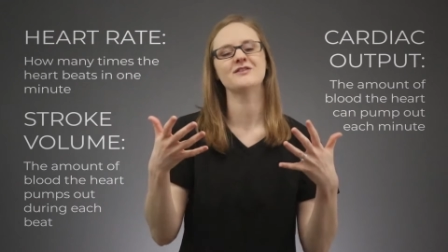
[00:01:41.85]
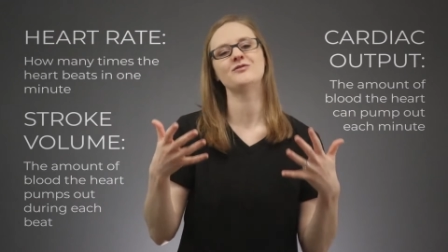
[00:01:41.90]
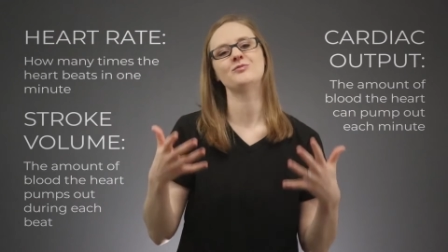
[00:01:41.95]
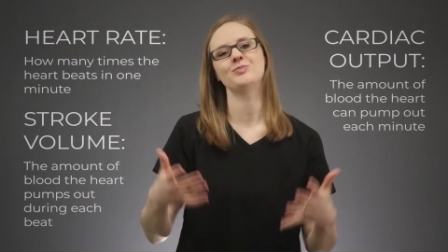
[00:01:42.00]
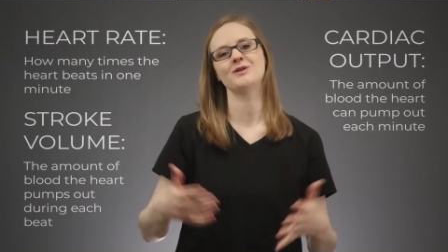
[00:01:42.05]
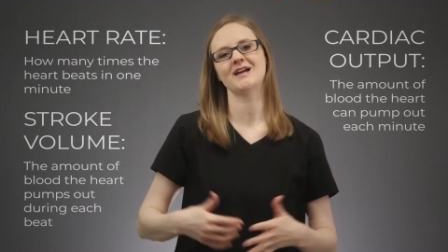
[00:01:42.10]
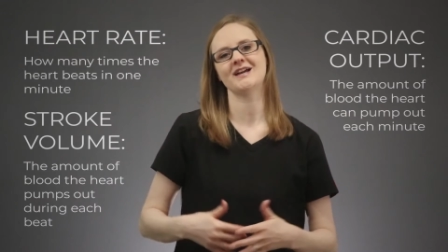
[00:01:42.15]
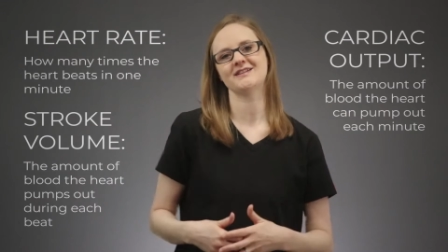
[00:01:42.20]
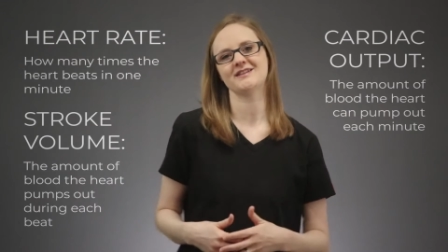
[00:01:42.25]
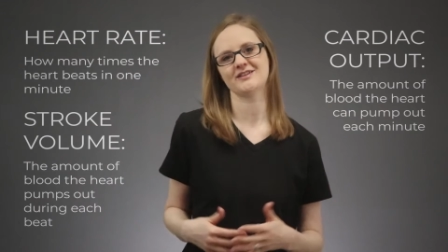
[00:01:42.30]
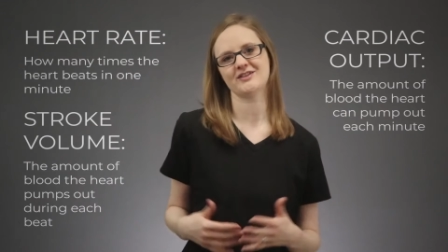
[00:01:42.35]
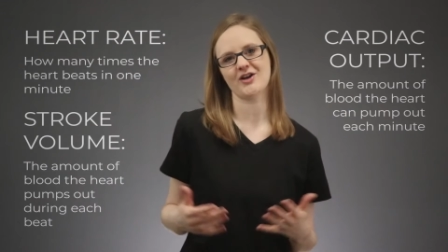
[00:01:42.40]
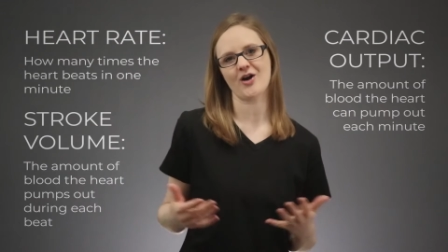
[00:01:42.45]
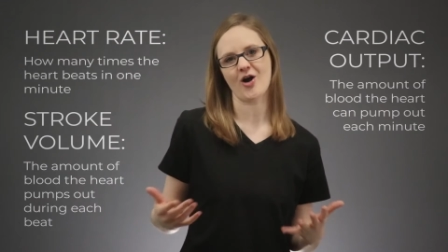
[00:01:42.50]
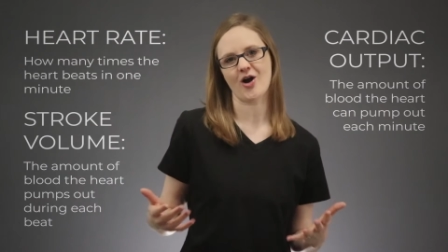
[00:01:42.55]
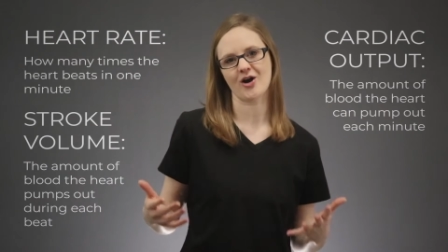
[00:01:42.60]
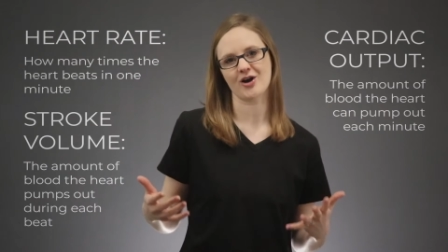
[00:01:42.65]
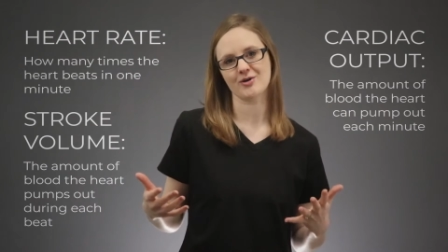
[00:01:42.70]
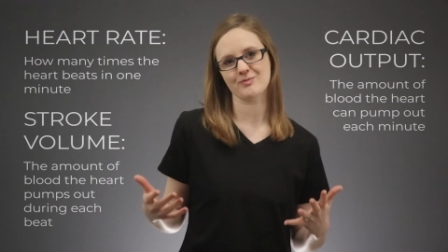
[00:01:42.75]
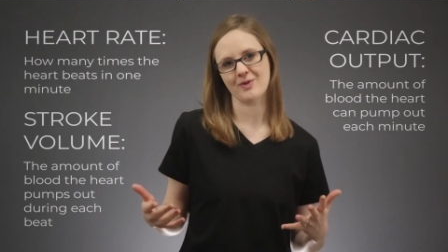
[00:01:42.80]
of blood that the
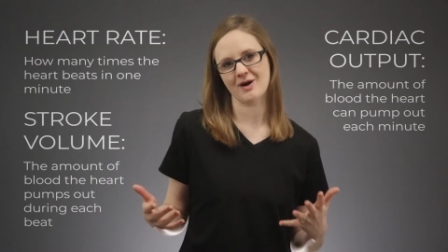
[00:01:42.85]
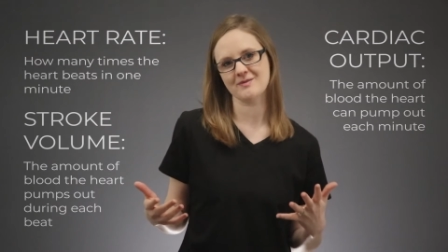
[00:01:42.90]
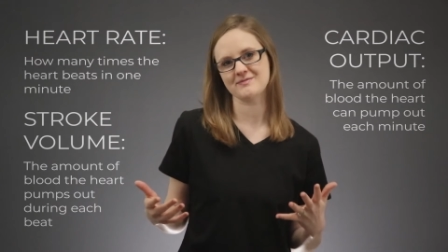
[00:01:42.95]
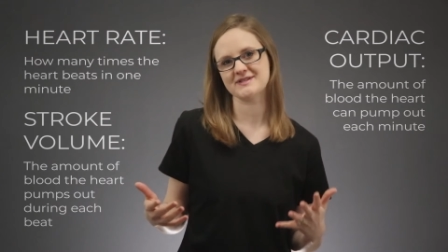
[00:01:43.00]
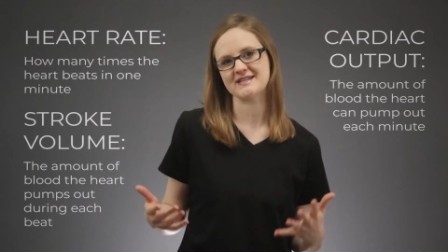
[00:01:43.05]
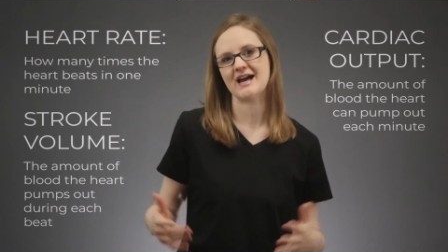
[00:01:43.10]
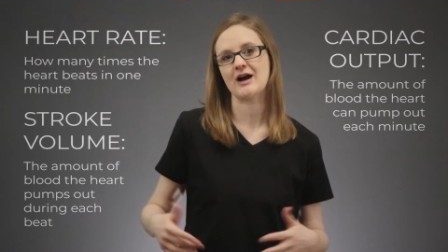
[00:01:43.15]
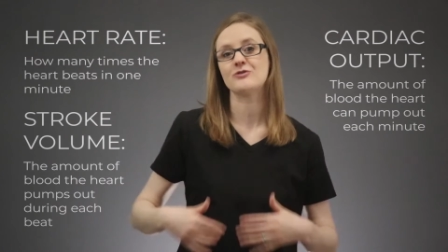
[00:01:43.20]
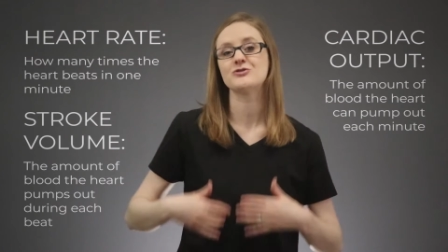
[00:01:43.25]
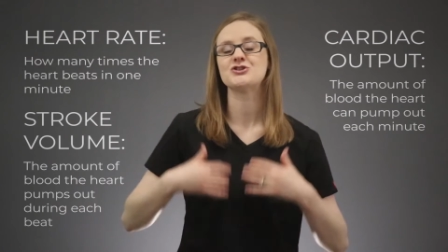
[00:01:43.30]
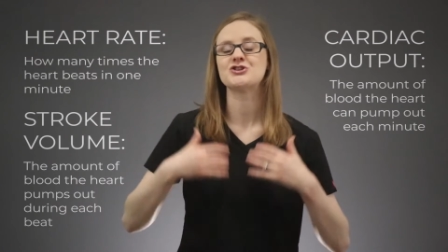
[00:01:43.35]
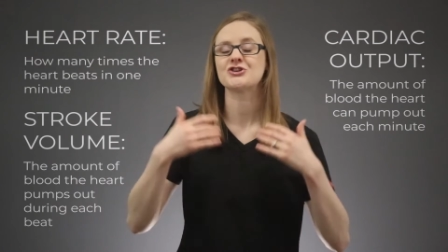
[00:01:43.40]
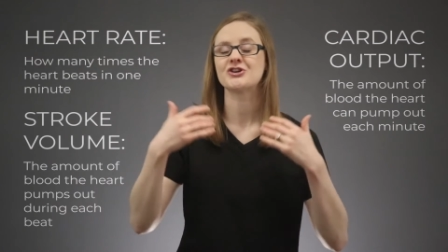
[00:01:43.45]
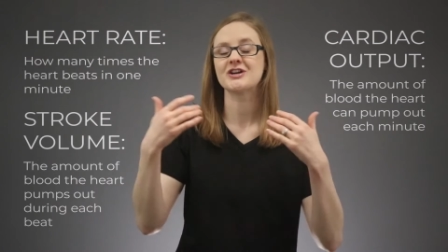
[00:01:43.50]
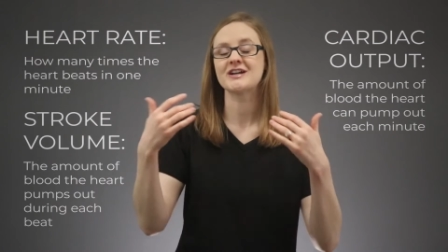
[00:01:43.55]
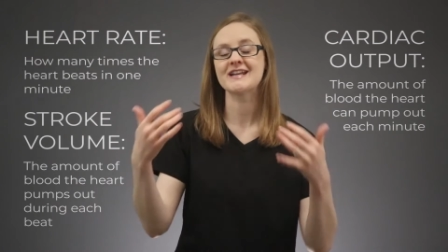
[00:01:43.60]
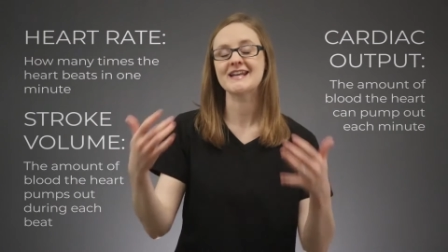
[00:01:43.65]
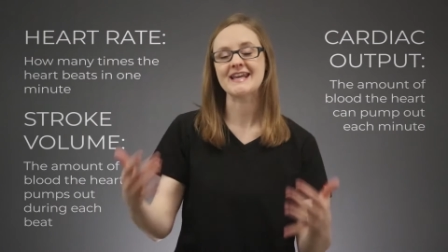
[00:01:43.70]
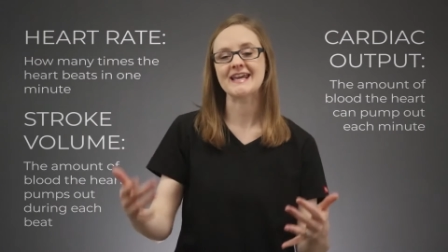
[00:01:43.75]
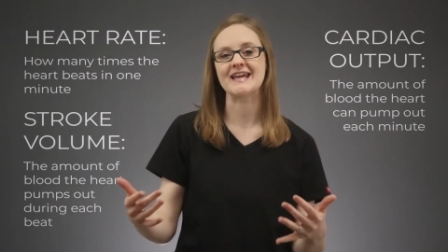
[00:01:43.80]
heart pumps out
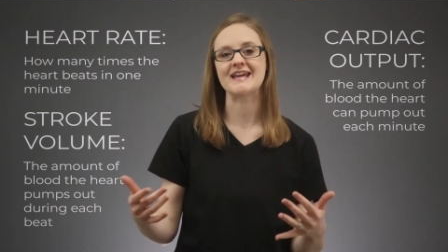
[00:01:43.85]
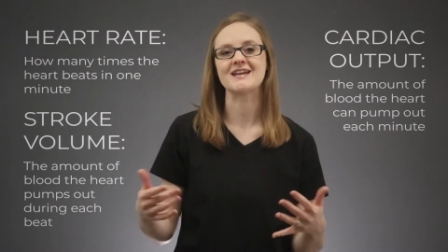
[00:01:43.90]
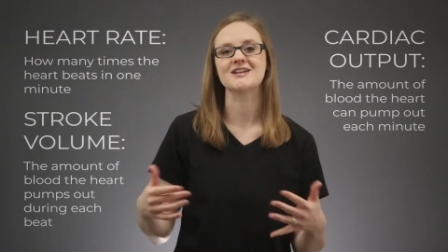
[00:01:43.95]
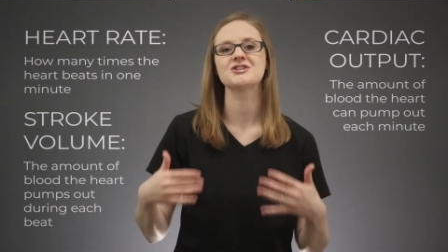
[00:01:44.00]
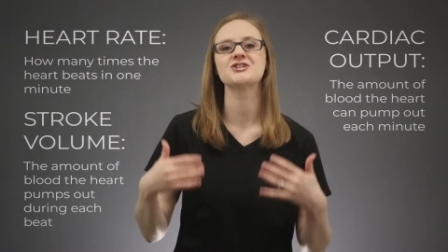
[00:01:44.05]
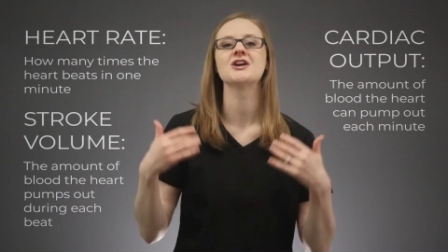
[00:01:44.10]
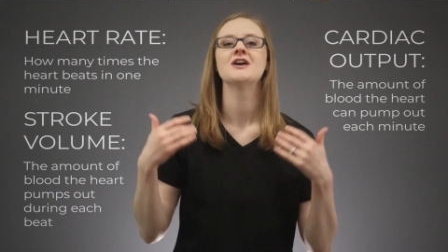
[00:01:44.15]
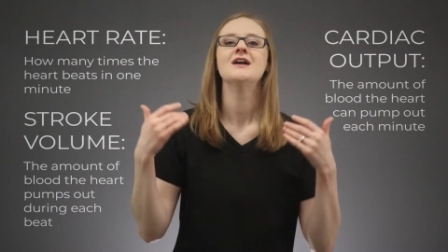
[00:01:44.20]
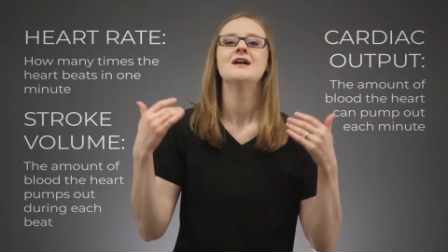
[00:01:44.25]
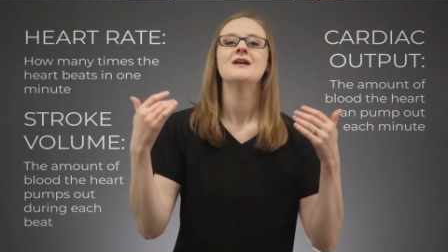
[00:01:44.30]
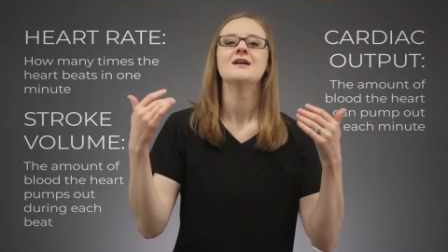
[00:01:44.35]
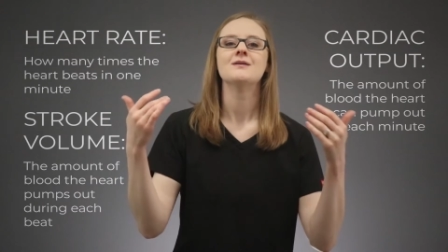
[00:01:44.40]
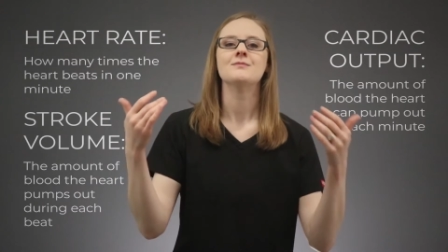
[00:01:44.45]
during each